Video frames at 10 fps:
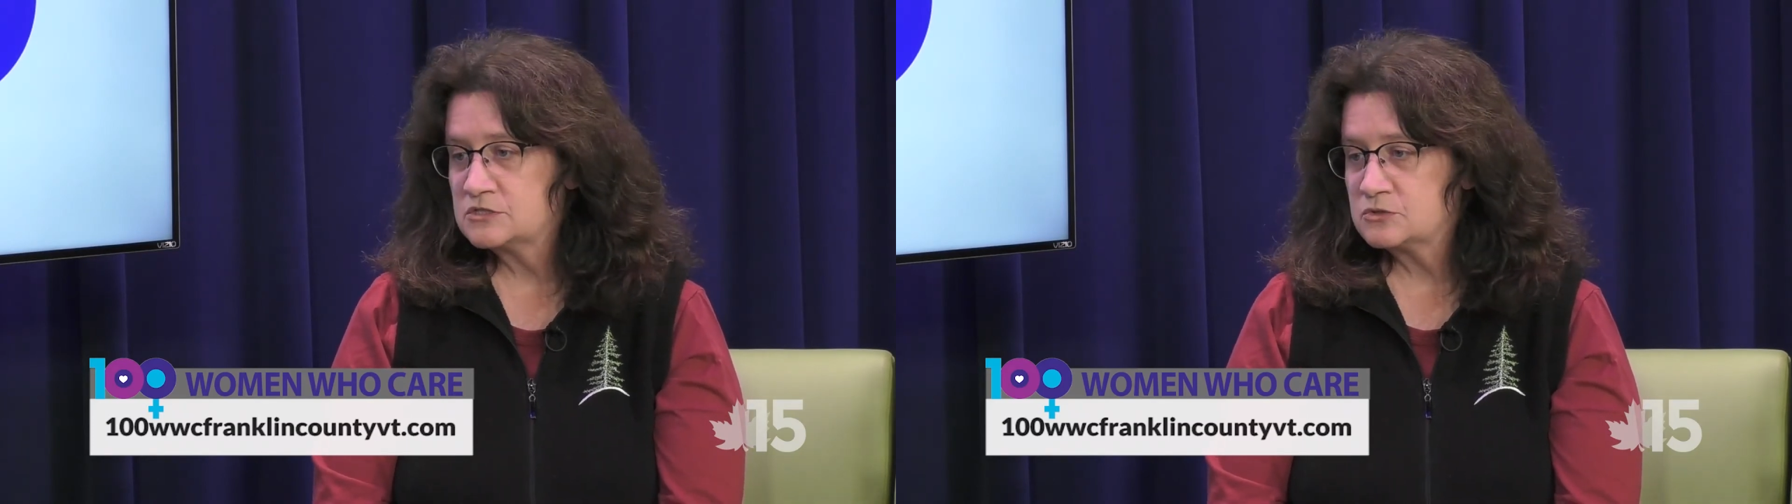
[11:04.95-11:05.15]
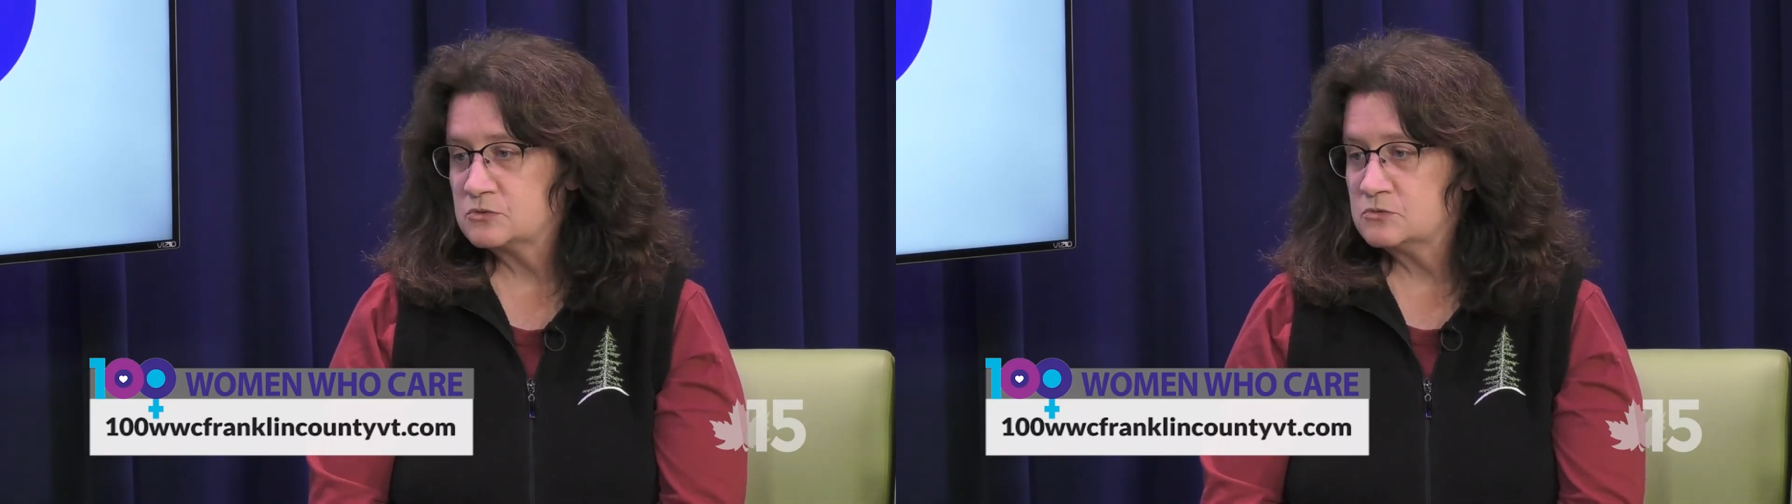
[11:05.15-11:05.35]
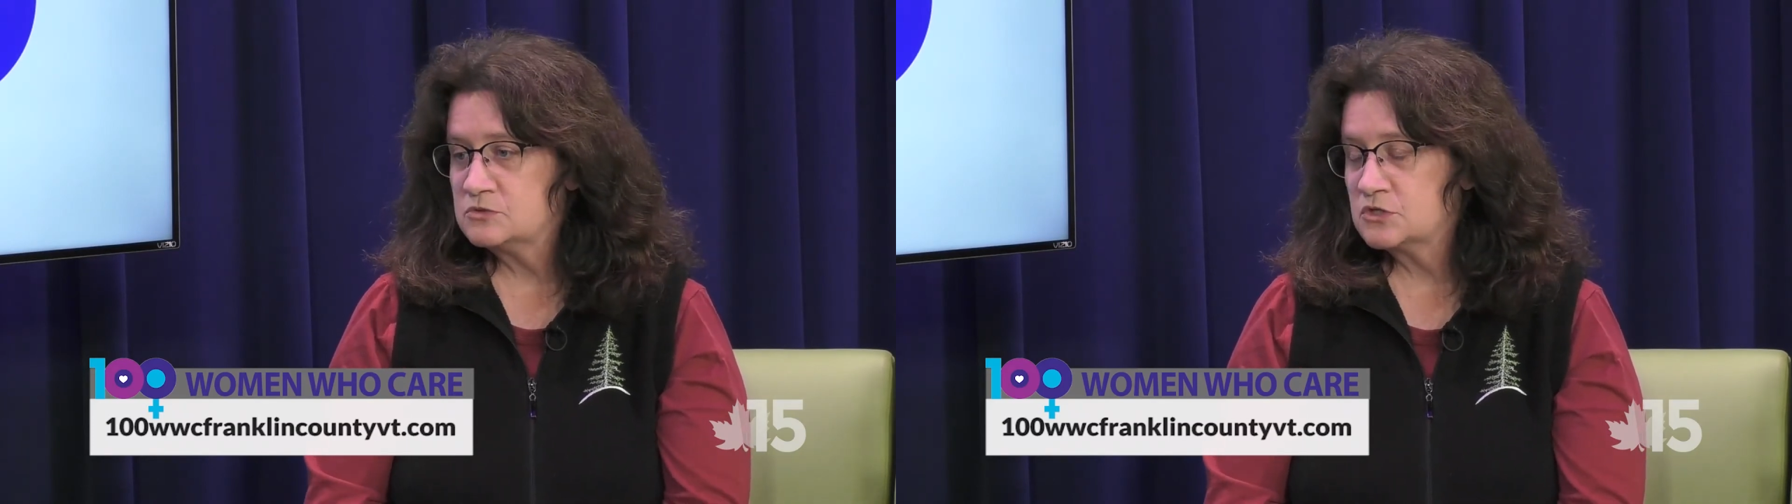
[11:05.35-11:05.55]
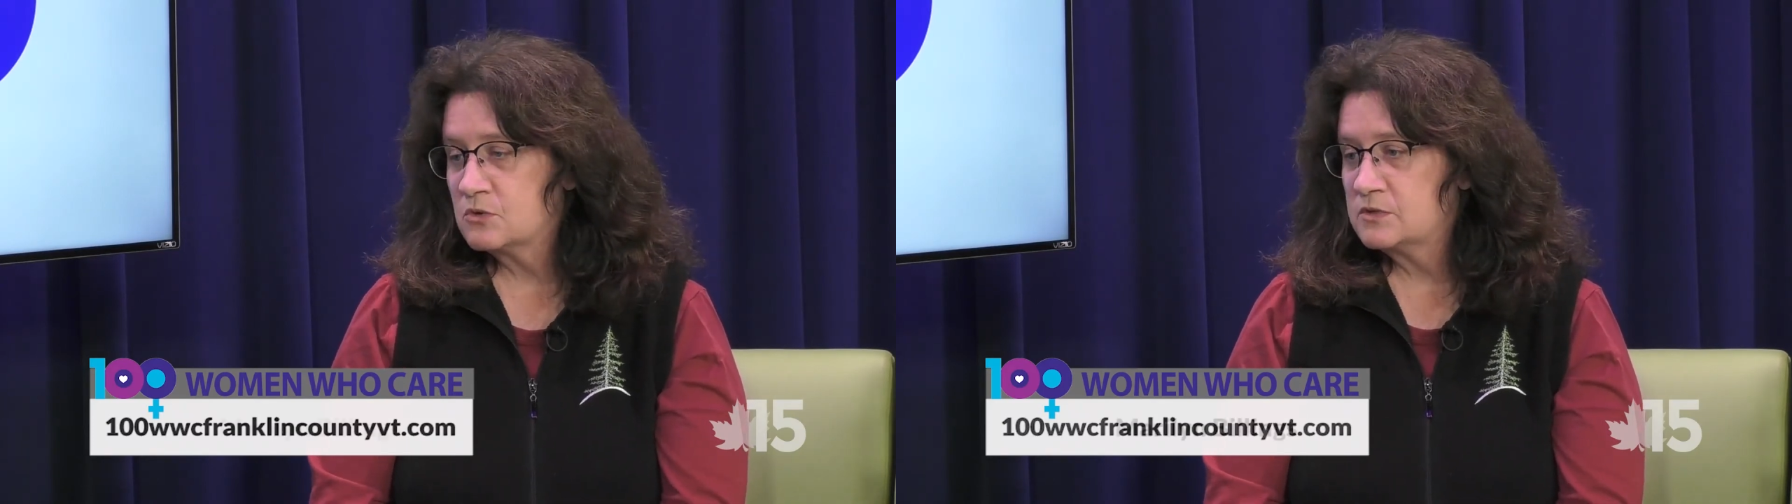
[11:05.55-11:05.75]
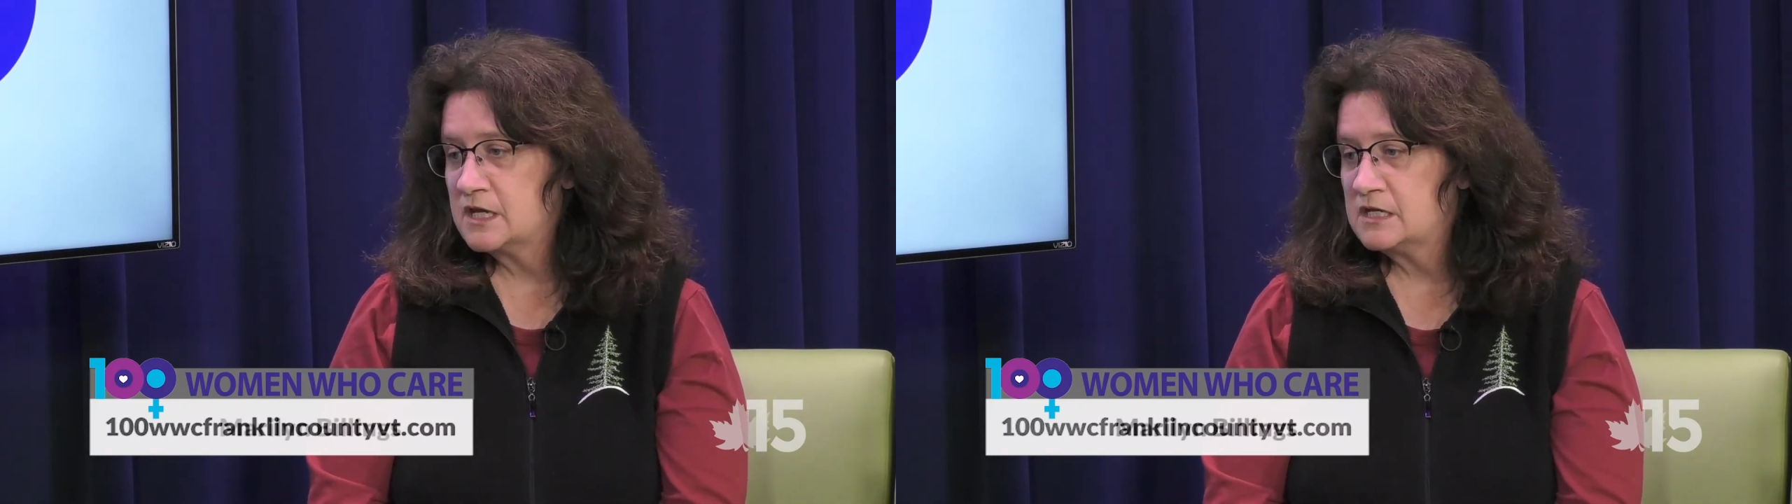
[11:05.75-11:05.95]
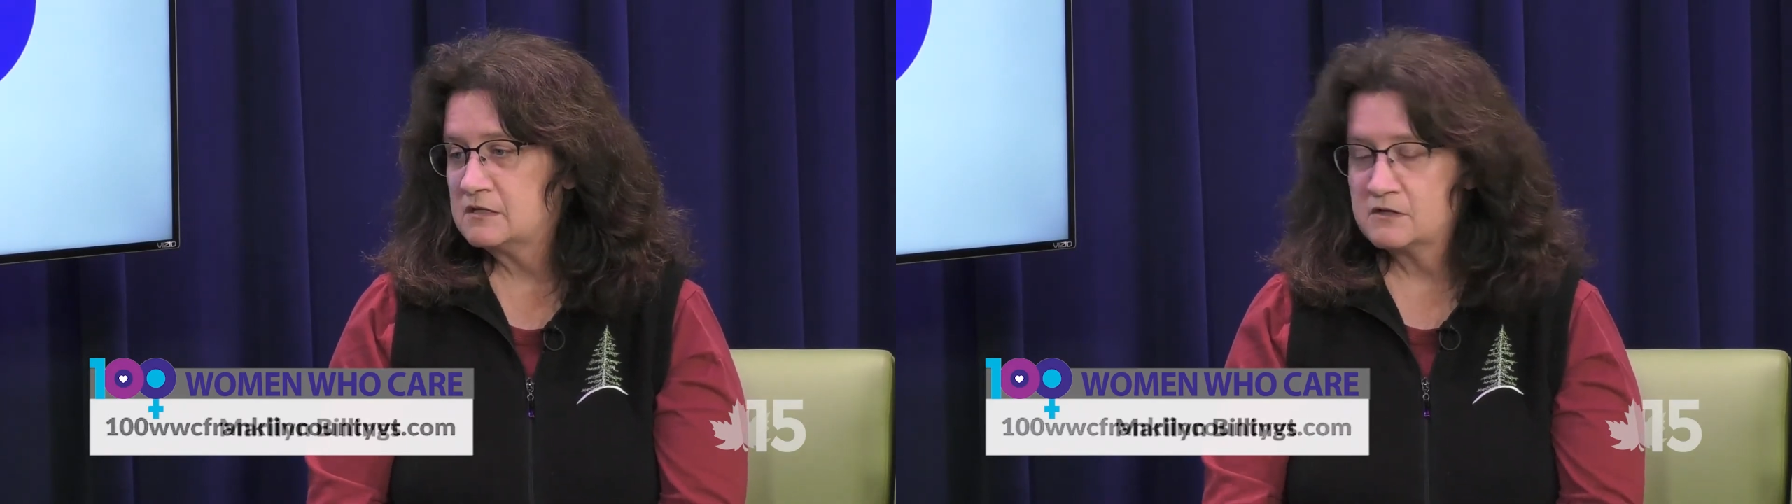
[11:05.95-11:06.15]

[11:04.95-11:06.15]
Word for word: to donate,